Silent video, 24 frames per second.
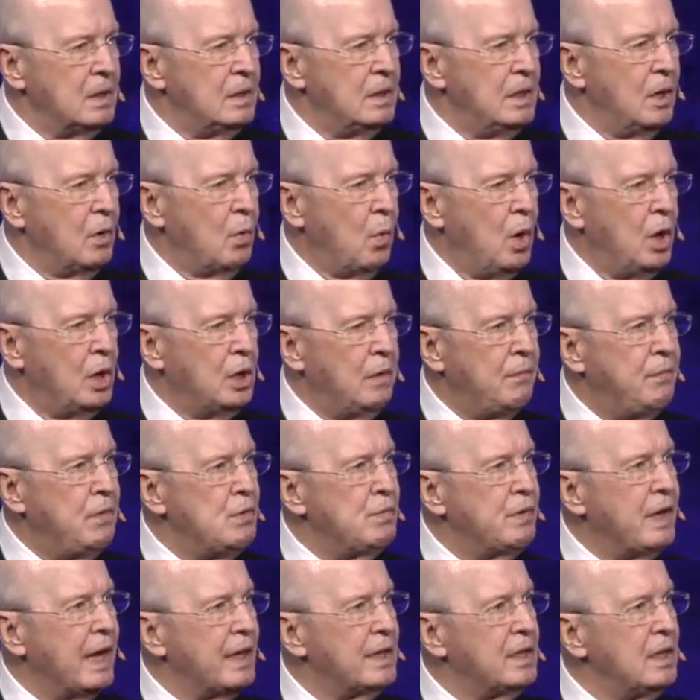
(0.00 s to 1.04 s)
Dear one, if
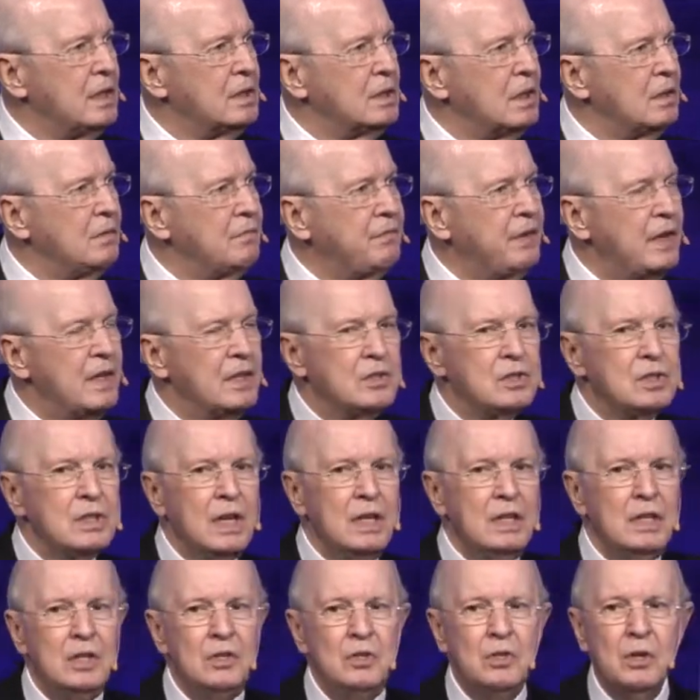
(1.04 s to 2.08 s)
you've got unconfessed
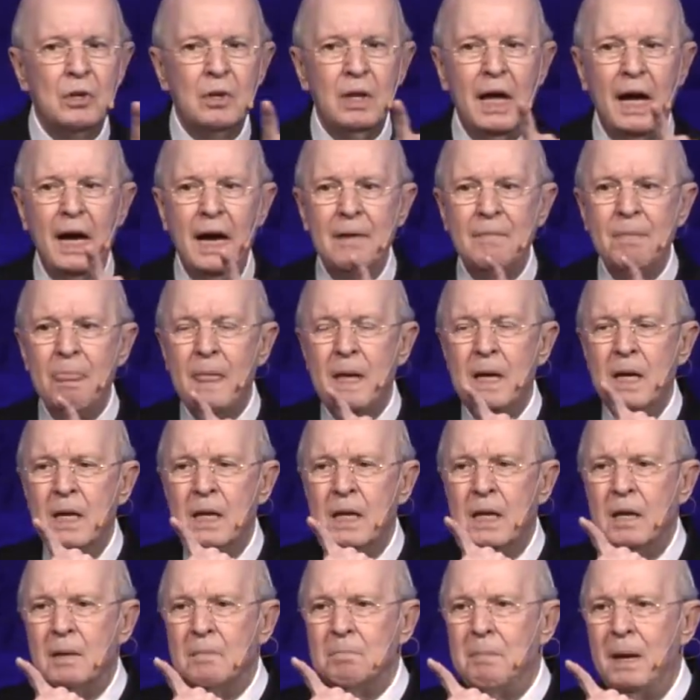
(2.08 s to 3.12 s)
sin in your life,
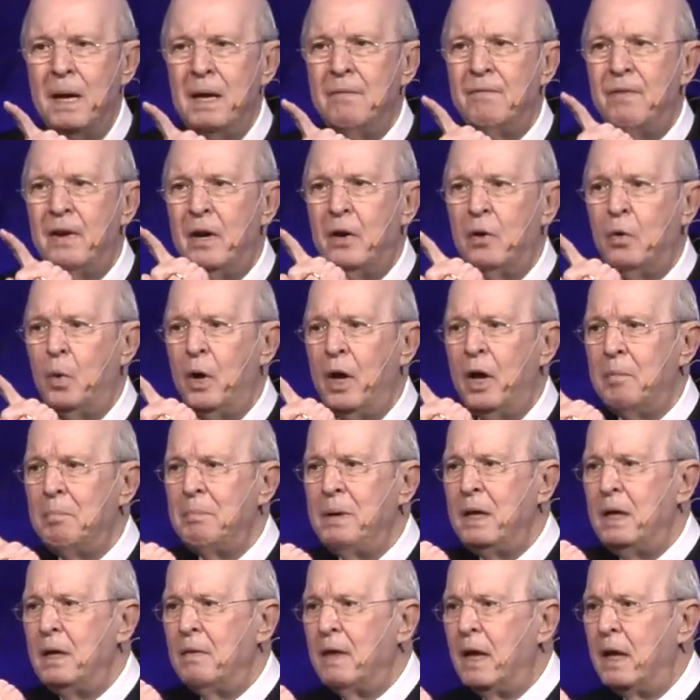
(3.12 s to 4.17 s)
it may very well
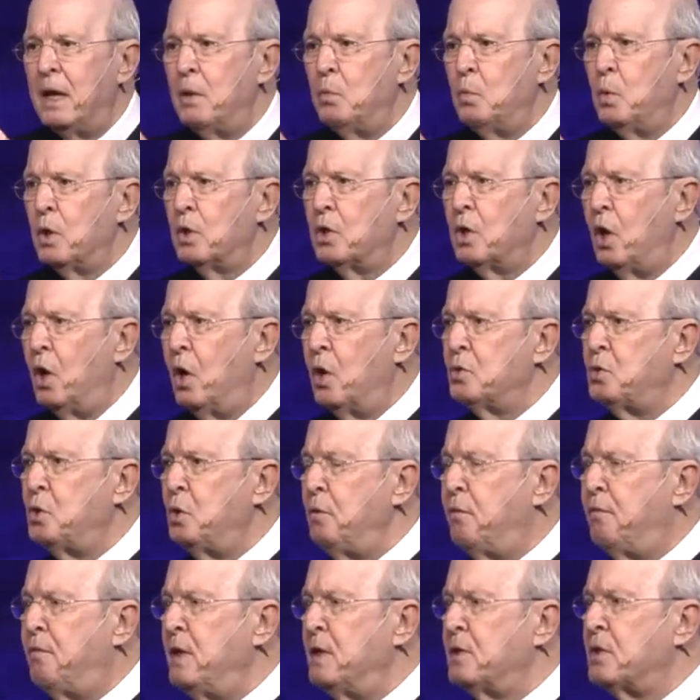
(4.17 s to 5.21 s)
be that it will cause
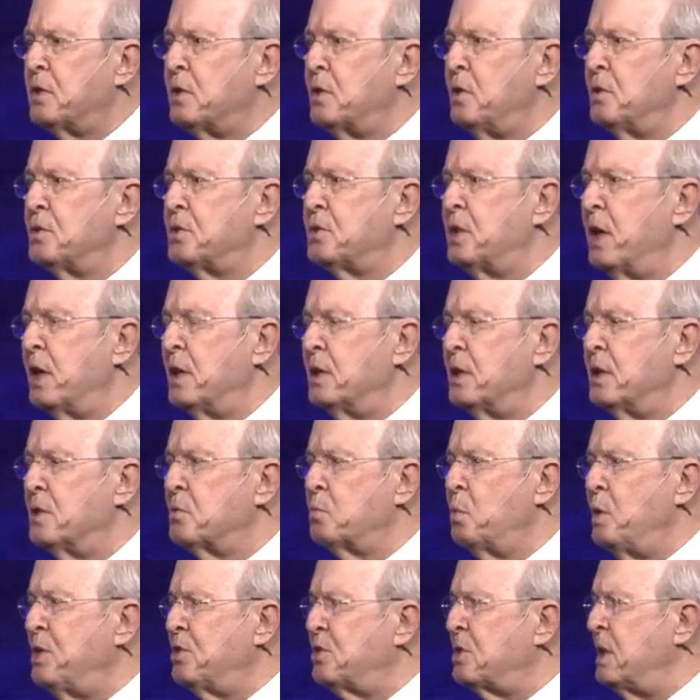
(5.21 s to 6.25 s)
you physical
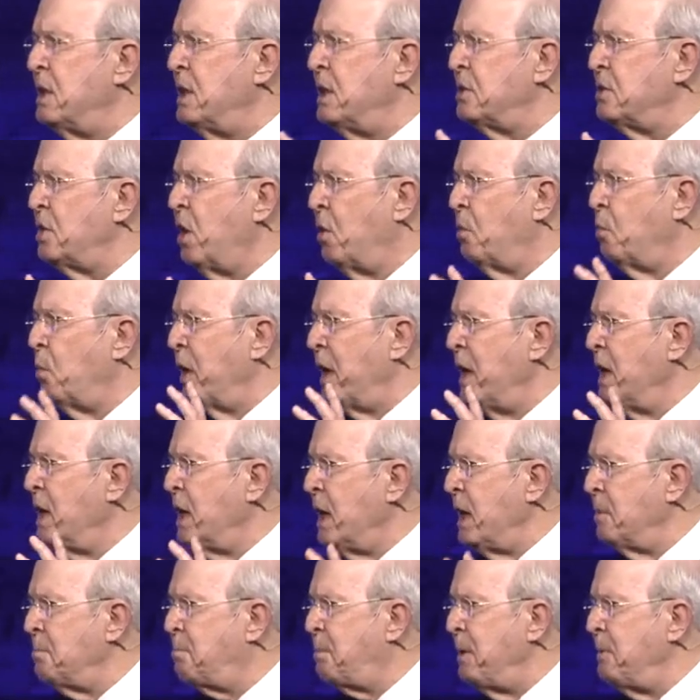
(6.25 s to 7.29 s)
sickness. We see it, don't we,
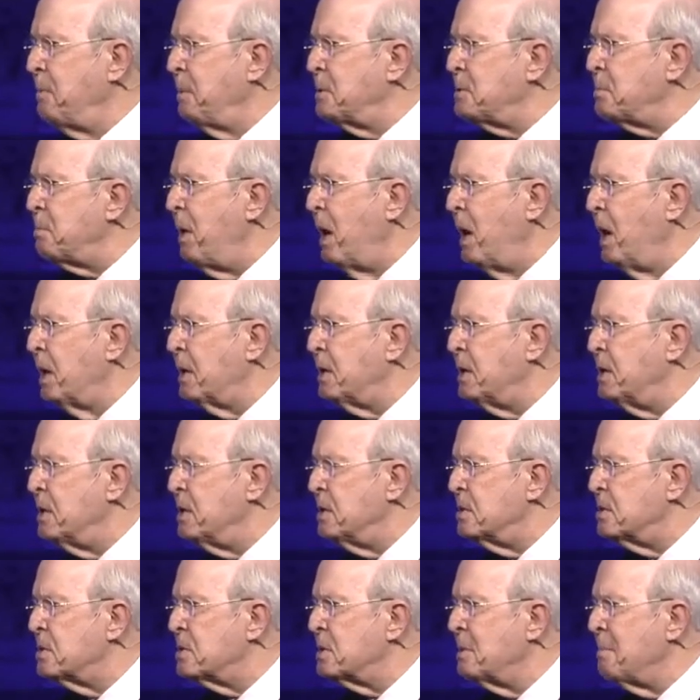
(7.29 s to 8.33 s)
in people's
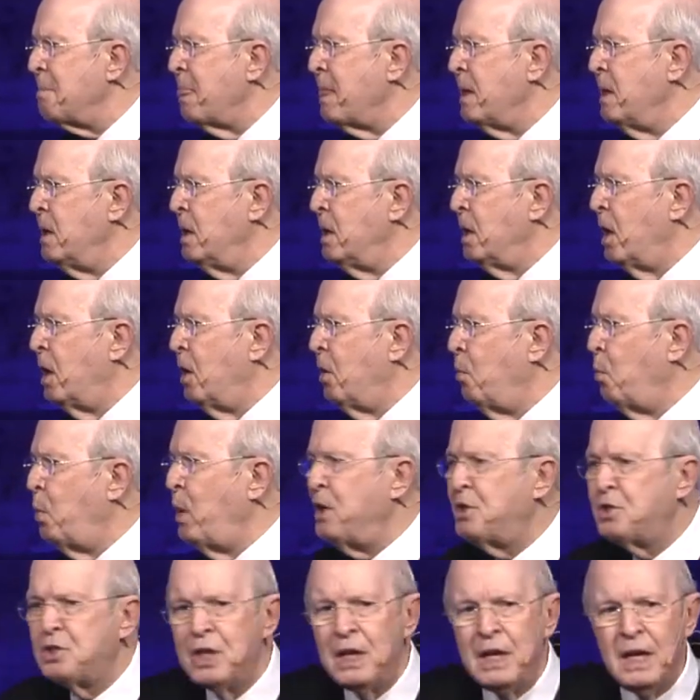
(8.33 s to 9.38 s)
bodies. Uh,
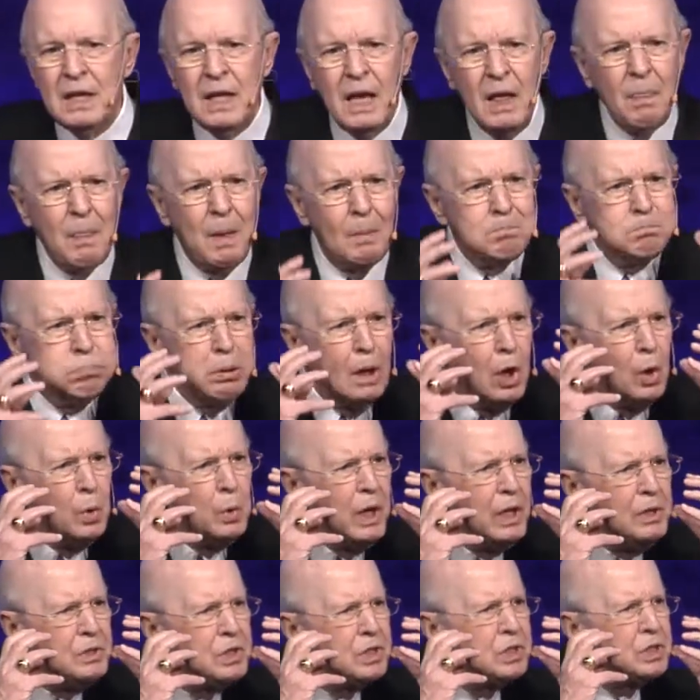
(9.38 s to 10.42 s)
we see it in the
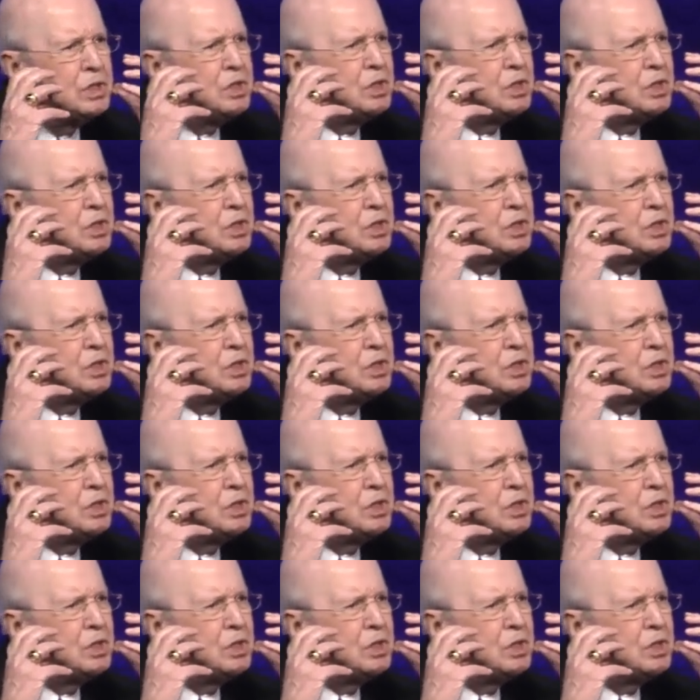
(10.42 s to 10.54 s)
bloated